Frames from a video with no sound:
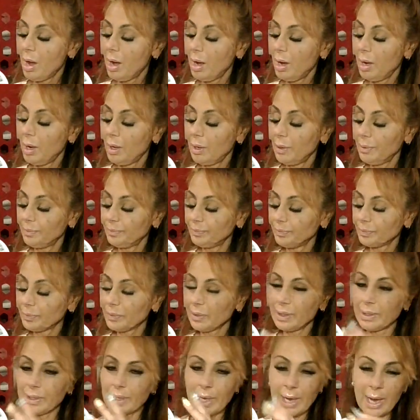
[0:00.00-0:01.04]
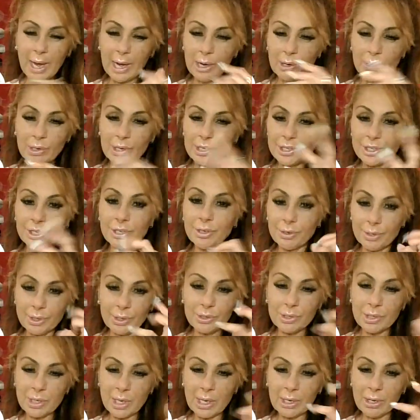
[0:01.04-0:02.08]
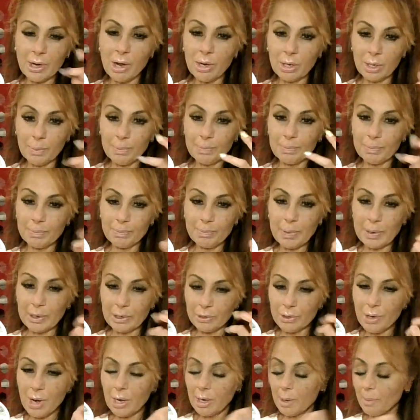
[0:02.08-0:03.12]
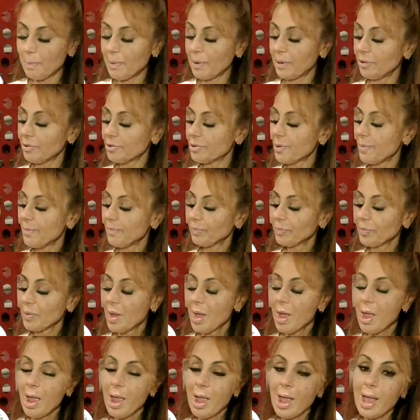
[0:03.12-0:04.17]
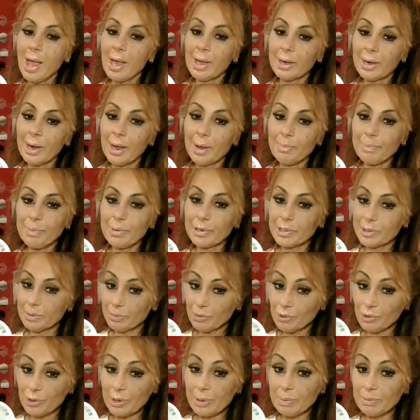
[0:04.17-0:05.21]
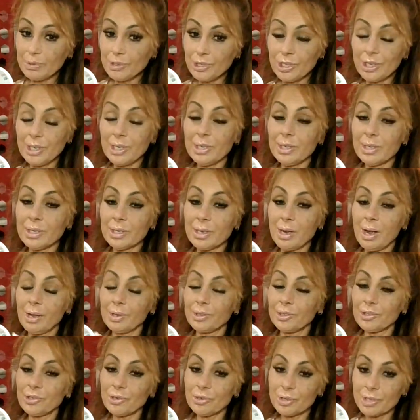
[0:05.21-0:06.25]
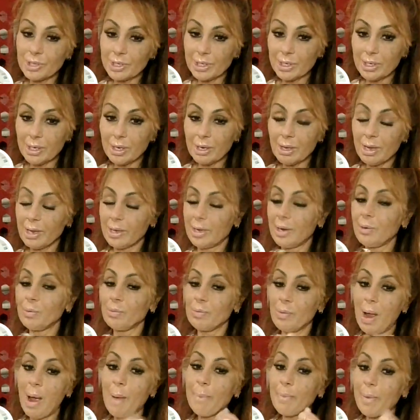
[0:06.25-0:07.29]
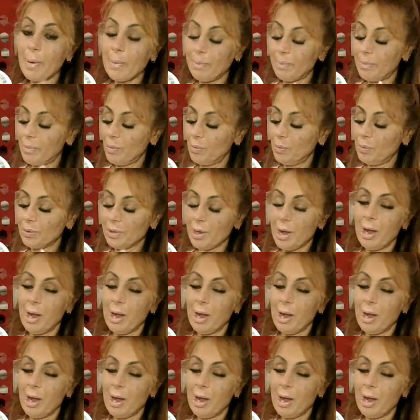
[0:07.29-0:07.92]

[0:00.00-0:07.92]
um, and the carrots, you know, those that jala, pickled jalapenos, and I put some cream cheese on a tortilla and I wrap up with a